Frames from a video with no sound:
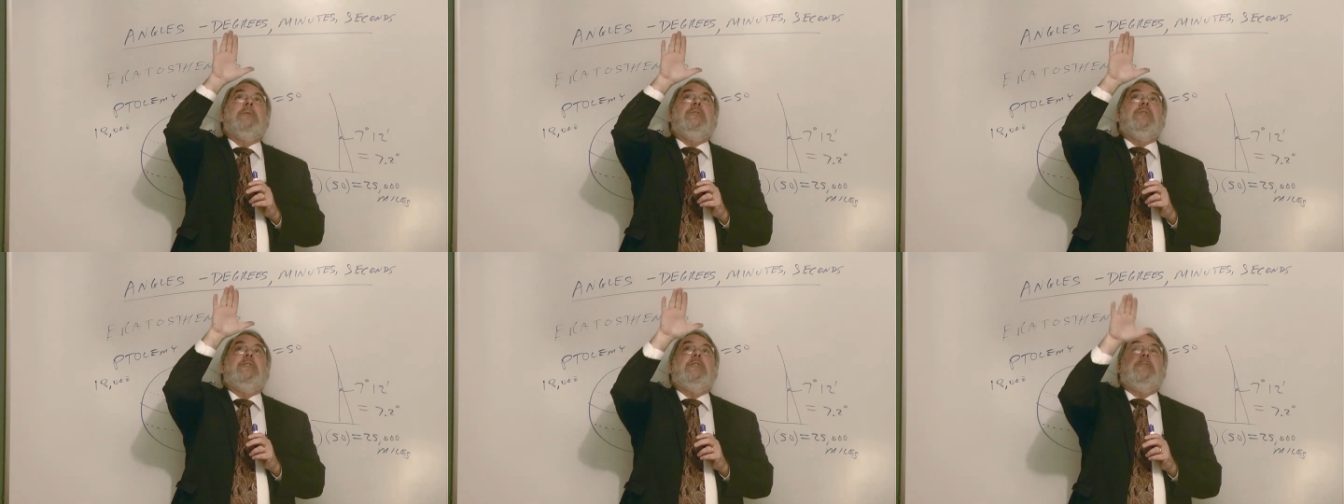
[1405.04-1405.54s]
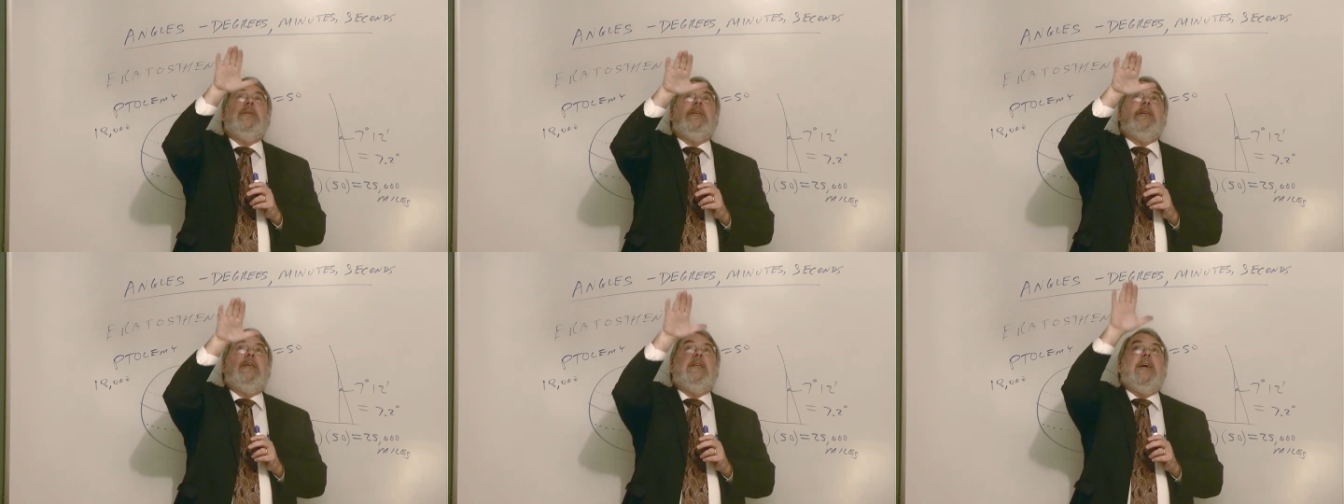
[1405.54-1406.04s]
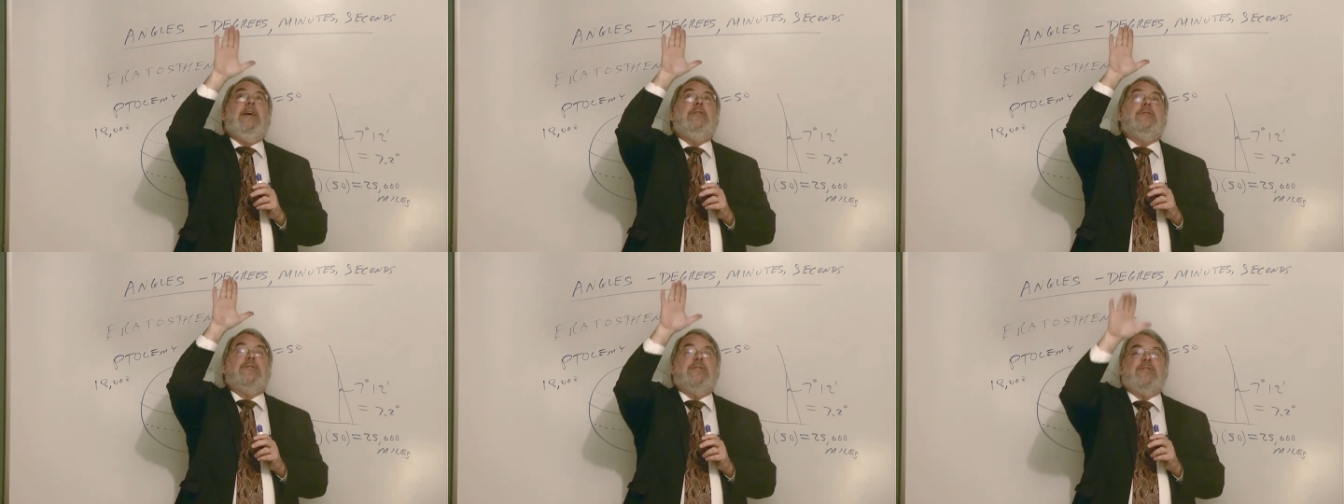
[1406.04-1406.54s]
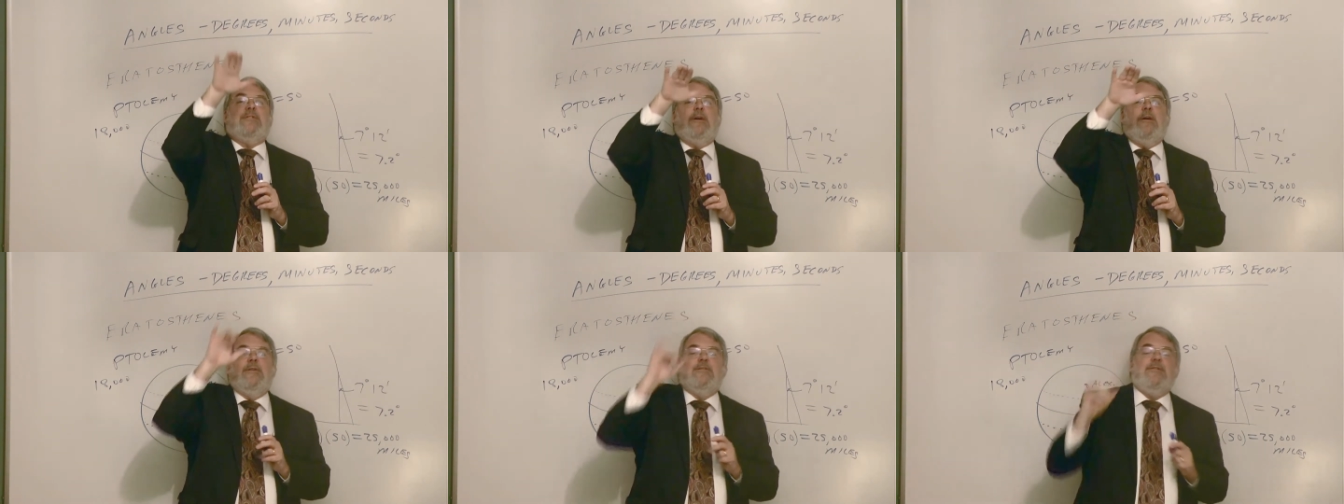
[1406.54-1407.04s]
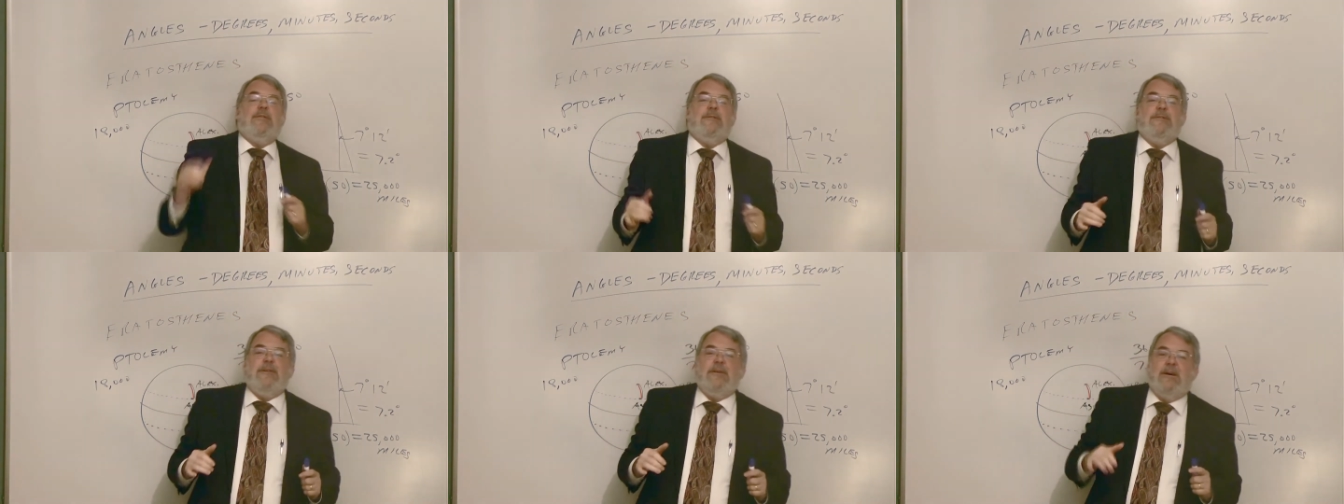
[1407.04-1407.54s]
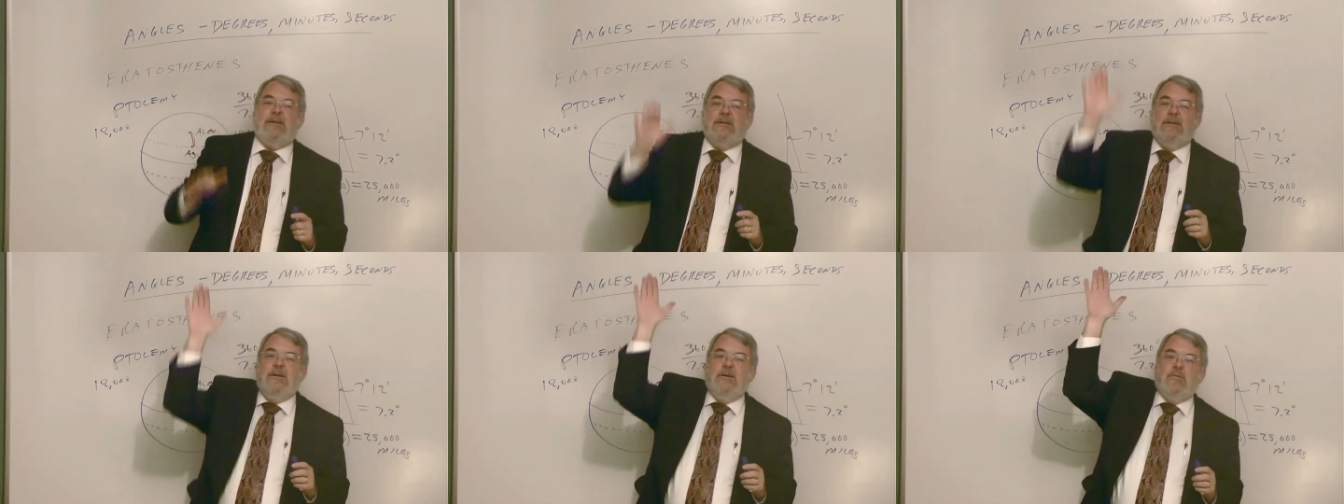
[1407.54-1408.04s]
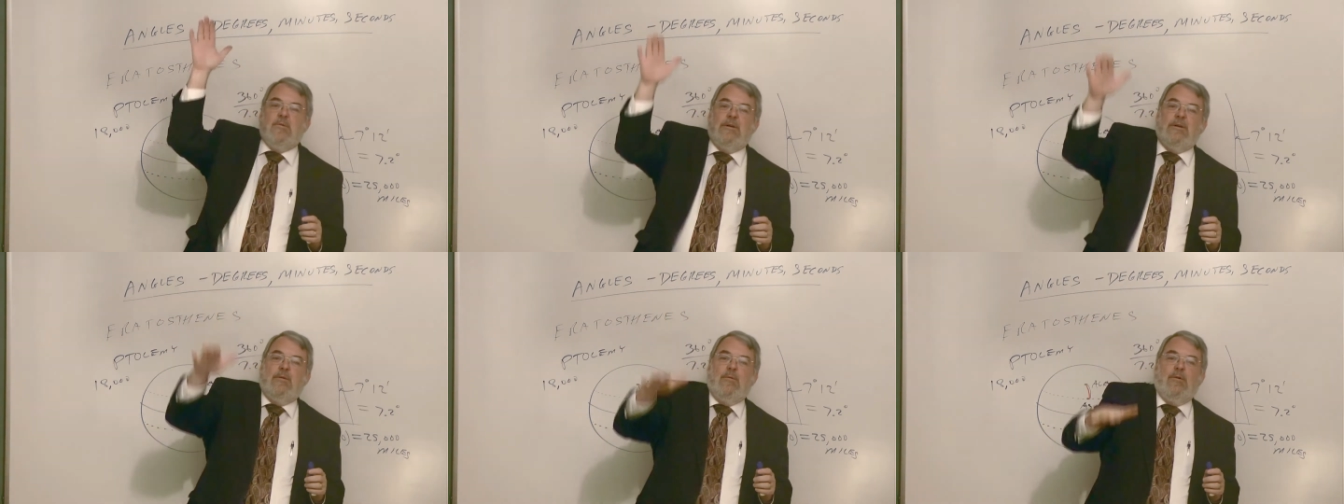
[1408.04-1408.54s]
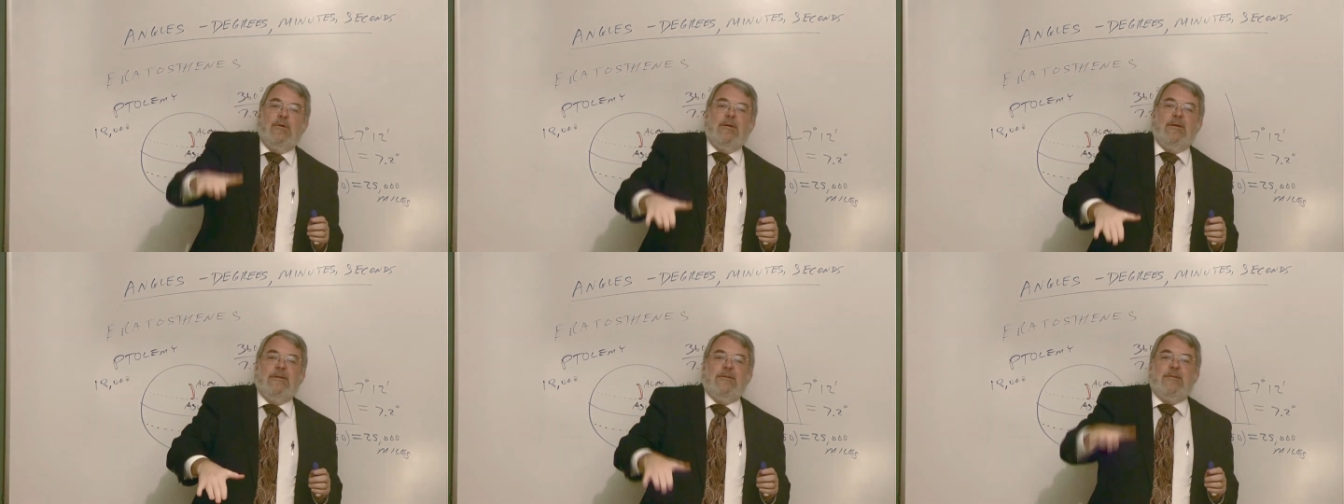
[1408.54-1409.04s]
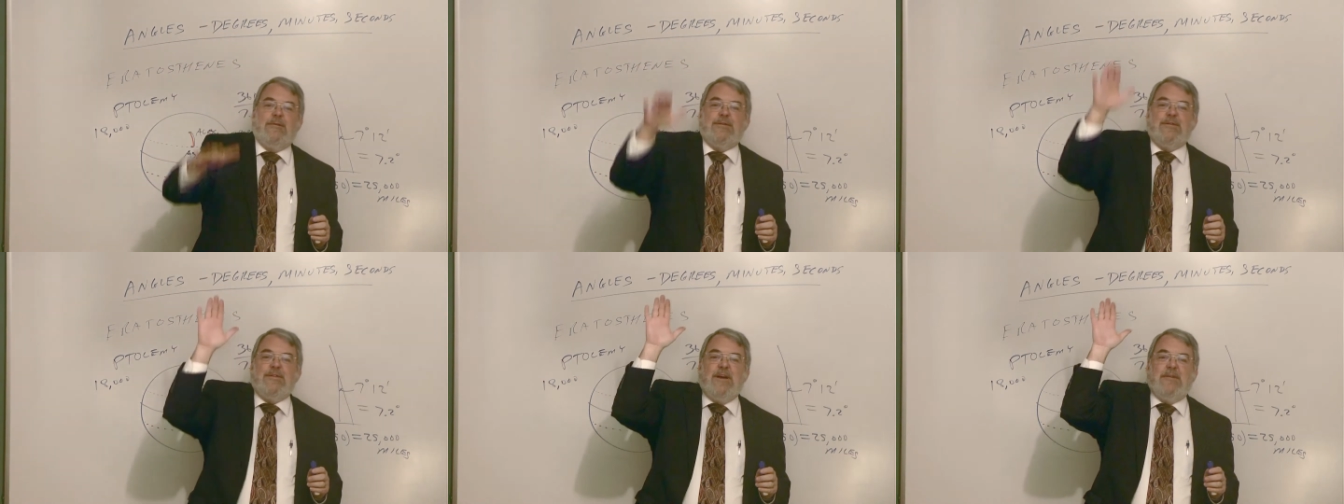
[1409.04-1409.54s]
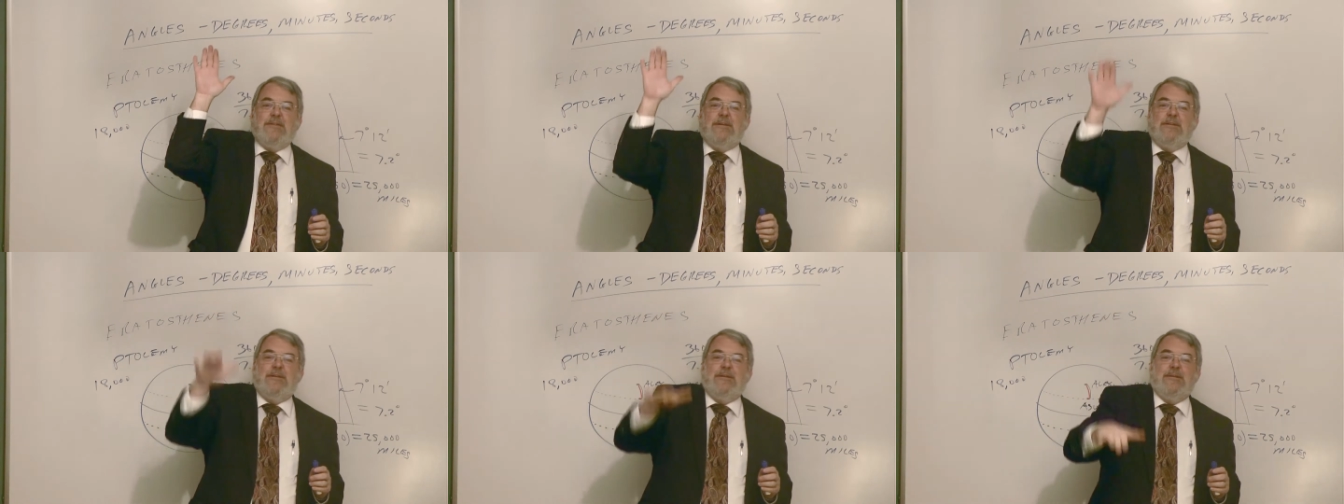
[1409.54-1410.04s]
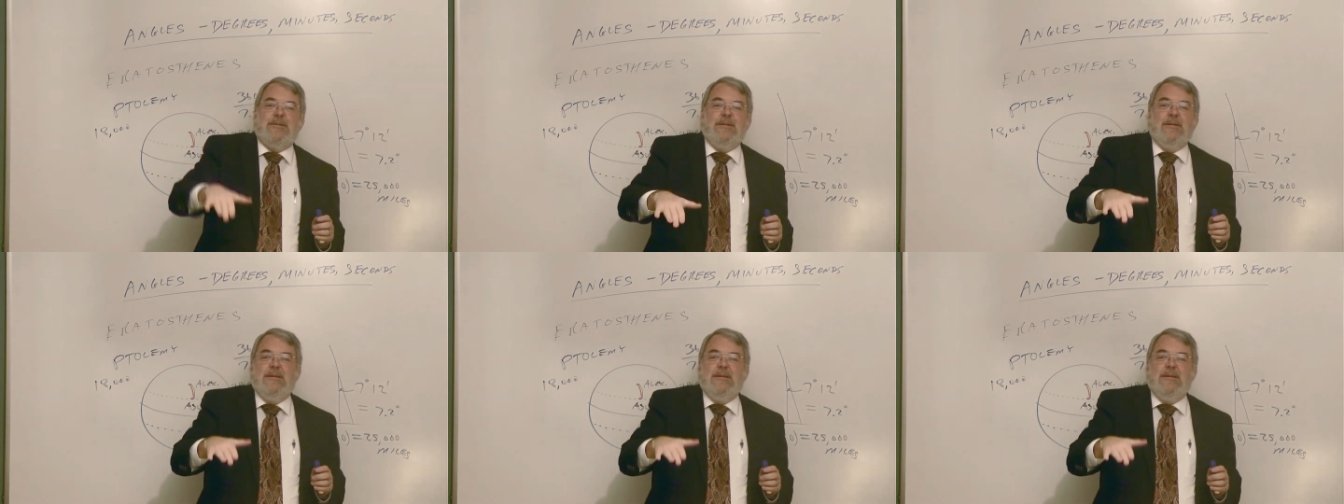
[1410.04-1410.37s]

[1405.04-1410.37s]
So depending on angles of stars, you could figure out where you were, north and south on the Earth.